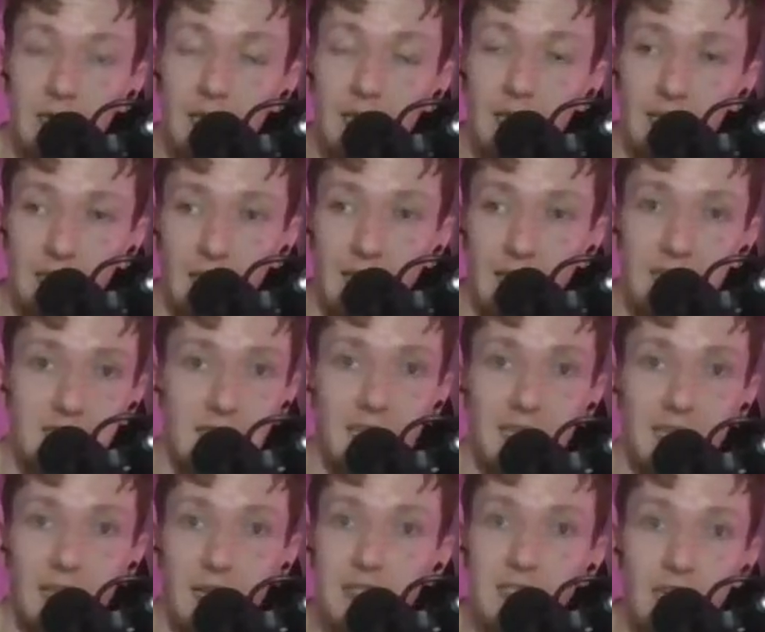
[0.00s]
is like
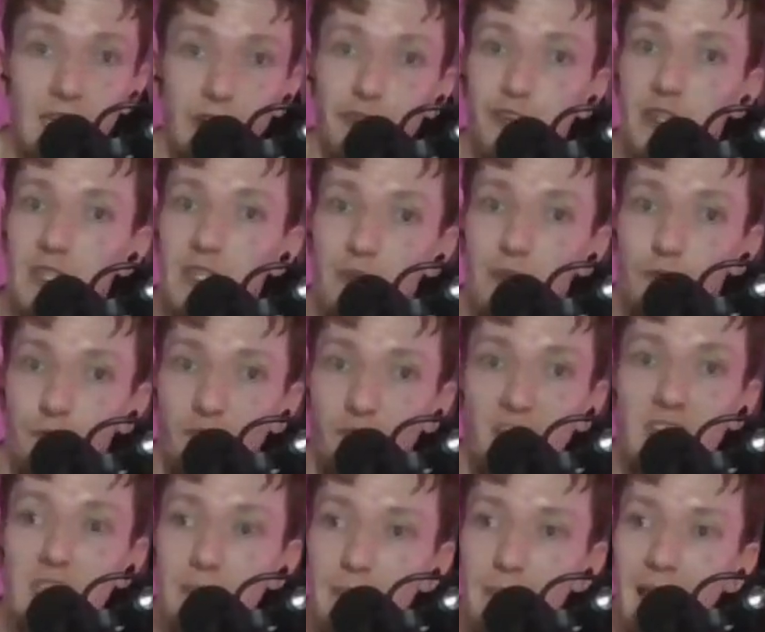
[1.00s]
a different
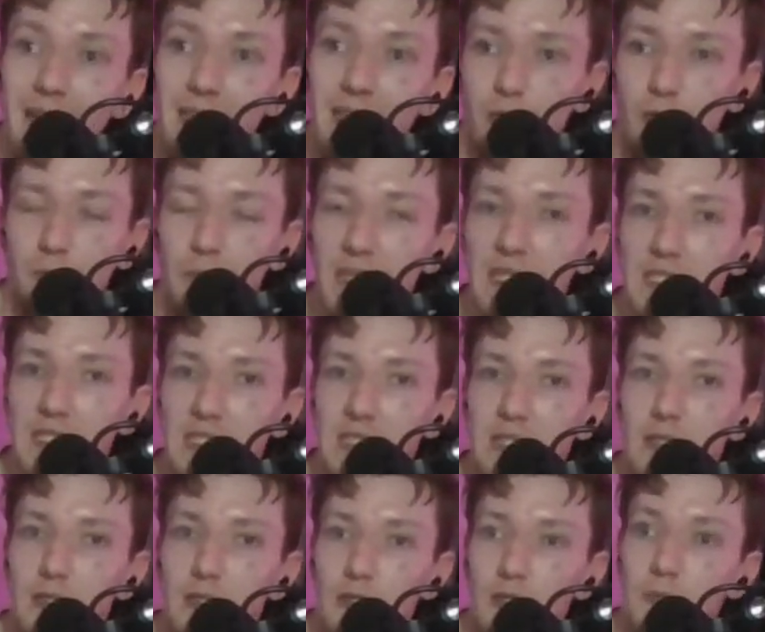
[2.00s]
fundamental beast
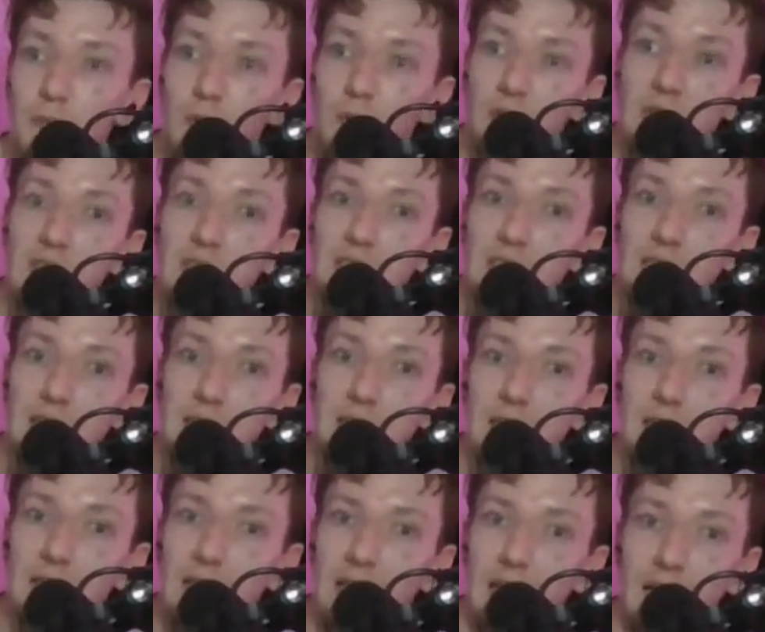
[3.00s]
to policing
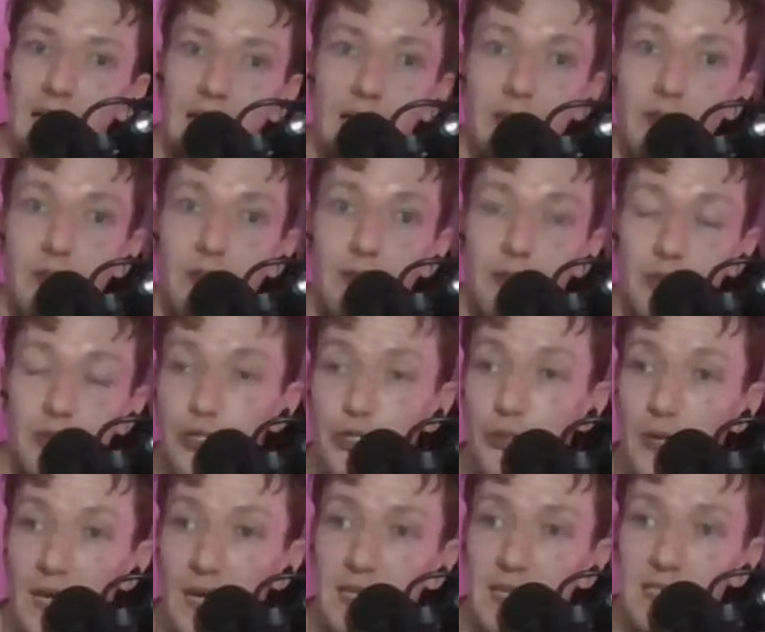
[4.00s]
in the
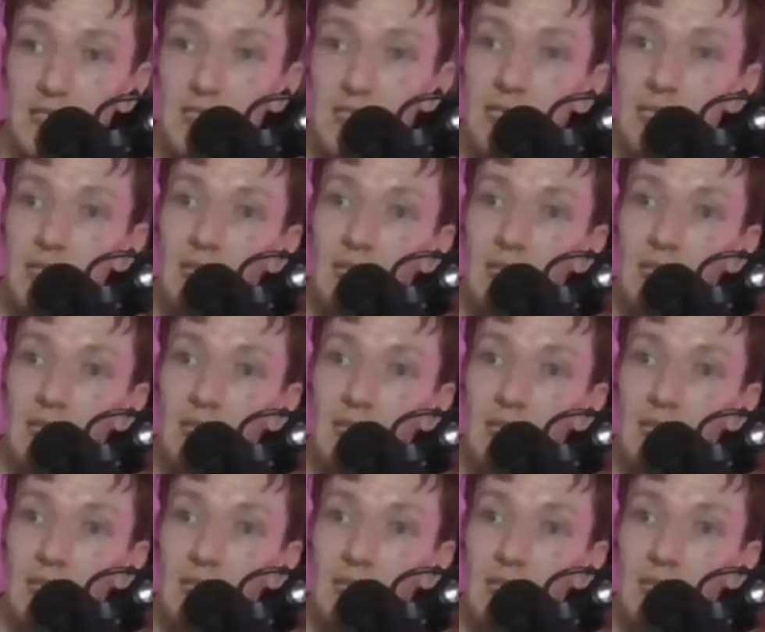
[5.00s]
US,